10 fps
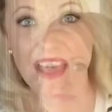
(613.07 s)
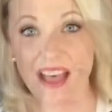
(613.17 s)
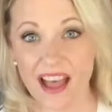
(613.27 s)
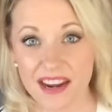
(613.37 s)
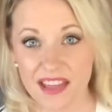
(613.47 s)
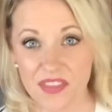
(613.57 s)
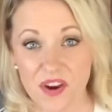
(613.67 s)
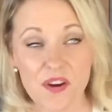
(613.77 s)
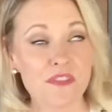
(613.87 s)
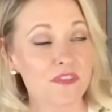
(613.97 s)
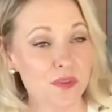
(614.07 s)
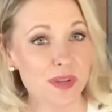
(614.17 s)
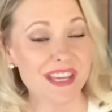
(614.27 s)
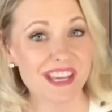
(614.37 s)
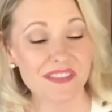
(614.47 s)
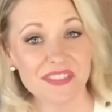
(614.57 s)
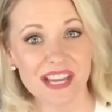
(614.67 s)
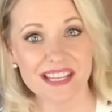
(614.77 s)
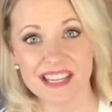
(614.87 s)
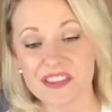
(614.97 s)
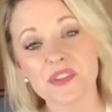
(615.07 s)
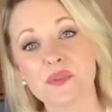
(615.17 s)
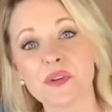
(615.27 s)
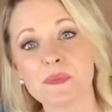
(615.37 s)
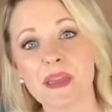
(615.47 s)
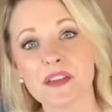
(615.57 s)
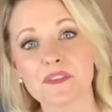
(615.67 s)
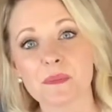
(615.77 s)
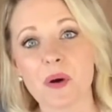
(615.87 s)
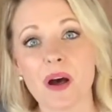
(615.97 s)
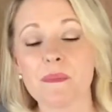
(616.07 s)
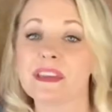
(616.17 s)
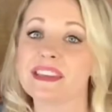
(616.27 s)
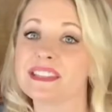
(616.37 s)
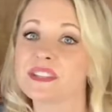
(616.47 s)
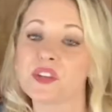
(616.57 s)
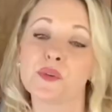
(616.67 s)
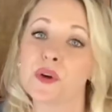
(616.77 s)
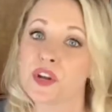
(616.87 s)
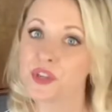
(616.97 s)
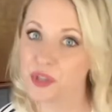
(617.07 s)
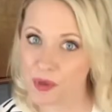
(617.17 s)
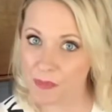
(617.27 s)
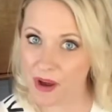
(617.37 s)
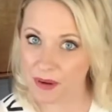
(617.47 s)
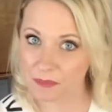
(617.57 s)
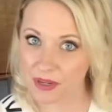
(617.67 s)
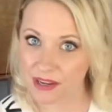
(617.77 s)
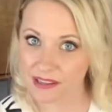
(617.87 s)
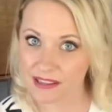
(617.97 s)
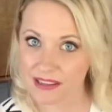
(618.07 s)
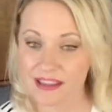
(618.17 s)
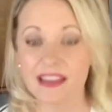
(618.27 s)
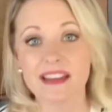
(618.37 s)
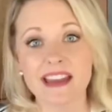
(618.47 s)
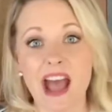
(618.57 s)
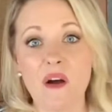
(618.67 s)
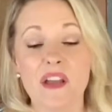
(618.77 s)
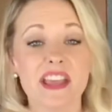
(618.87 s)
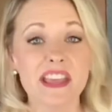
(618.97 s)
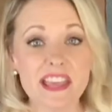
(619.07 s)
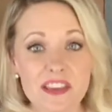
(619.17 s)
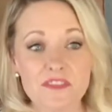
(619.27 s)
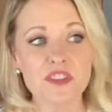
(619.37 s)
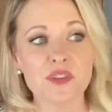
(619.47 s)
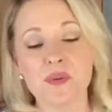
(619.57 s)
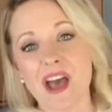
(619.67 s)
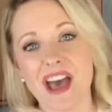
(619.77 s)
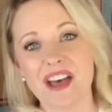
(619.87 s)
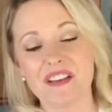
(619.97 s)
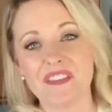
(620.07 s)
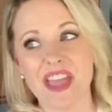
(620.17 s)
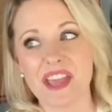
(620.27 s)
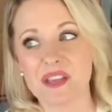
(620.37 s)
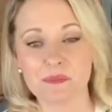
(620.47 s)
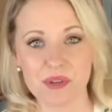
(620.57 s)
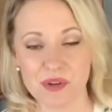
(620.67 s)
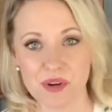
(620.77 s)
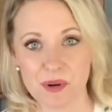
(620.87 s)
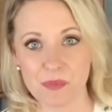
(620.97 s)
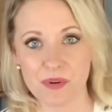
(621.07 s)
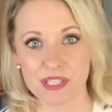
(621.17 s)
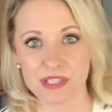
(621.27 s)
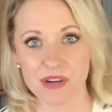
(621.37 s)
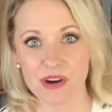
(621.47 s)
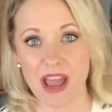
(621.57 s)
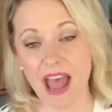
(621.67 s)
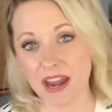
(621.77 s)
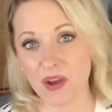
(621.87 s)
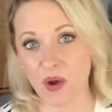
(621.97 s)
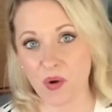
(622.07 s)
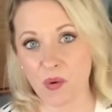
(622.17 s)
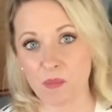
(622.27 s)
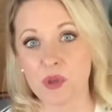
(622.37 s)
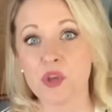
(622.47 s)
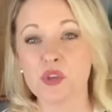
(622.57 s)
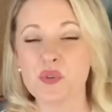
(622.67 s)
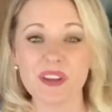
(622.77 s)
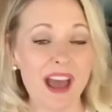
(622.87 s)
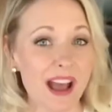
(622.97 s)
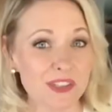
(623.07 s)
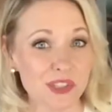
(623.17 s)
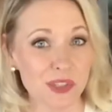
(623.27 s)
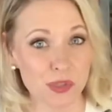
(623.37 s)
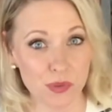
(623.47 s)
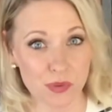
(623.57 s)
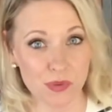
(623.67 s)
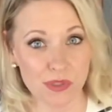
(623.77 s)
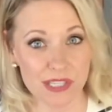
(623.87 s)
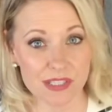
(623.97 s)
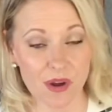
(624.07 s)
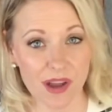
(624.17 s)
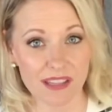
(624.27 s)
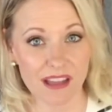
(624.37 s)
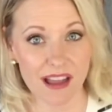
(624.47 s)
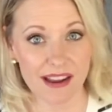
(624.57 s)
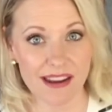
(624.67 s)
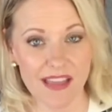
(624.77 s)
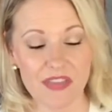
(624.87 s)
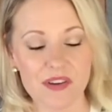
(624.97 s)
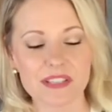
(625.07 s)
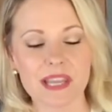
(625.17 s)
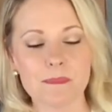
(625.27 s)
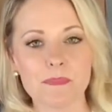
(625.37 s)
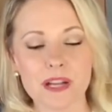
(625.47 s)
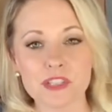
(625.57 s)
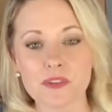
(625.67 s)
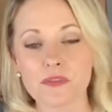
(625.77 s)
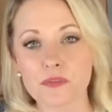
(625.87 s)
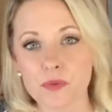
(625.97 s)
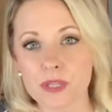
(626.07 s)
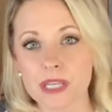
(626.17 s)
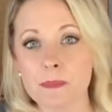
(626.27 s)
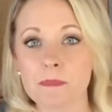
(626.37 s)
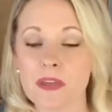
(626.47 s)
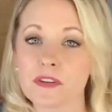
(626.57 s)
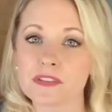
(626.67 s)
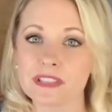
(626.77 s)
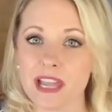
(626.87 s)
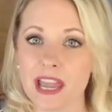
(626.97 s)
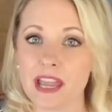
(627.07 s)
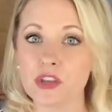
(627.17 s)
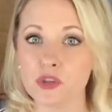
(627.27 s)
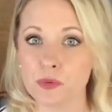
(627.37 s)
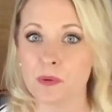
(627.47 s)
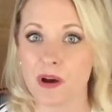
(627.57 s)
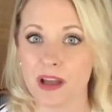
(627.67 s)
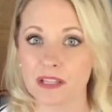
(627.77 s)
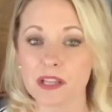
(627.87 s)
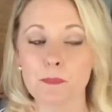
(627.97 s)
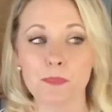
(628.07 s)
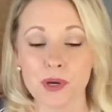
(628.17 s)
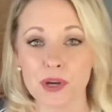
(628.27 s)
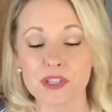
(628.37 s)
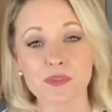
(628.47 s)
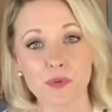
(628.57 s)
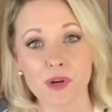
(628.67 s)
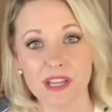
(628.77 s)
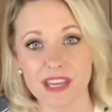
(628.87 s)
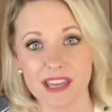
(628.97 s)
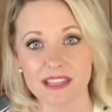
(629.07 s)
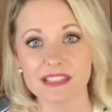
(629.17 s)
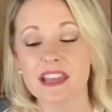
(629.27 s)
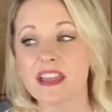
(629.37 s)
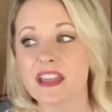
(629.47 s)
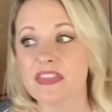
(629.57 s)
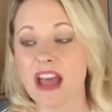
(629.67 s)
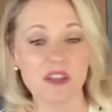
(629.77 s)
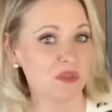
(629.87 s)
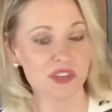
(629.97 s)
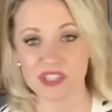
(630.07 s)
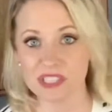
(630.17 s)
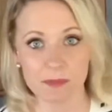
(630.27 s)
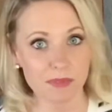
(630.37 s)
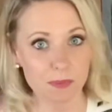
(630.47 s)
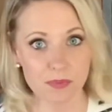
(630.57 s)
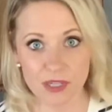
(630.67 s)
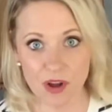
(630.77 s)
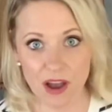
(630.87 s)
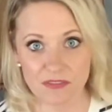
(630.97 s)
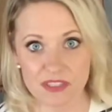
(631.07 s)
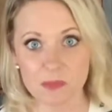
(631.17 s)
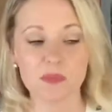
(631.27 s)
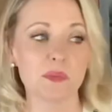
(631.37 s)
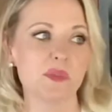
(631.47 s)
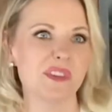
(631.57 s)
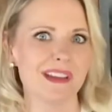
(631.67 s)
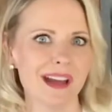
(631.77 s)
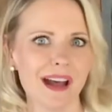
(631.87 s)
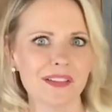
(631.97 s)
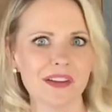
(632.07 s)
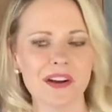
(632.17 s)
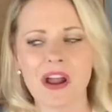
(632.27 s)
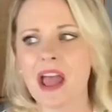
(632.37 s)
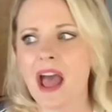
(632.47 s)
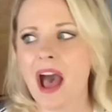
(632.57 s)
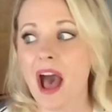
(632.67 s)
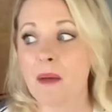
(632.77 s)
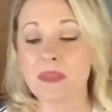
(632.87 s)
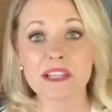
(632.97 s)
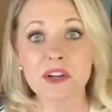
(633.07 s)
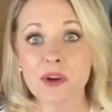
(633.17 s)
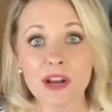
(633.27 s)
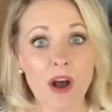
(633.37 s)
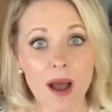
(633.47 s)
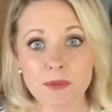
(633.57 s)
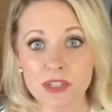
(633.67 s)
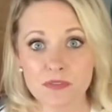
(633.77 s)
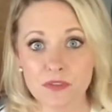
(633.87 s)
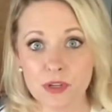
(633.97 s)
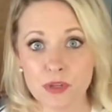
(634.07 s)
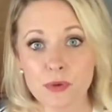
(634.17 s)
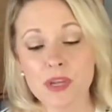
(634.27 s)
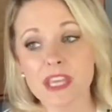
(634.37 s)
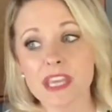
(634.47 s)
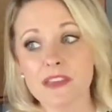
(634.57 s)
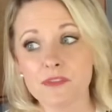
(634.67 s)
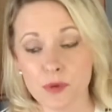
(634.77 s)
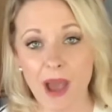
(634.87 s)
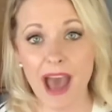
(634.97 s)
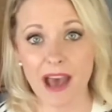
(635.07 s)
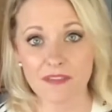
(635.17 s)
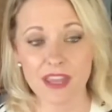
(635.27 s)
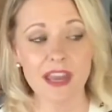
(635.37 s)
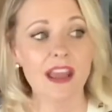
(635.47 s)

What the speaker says: Another free gift idea that you can make for mom is your coupon book. Now, if you have a computer and a printer at home, you can actually Google these online, and there is a bunch of free Mother's Day coupon books for kids that you can just simply print off. Some of them you can color. That's a great option for you if you have it.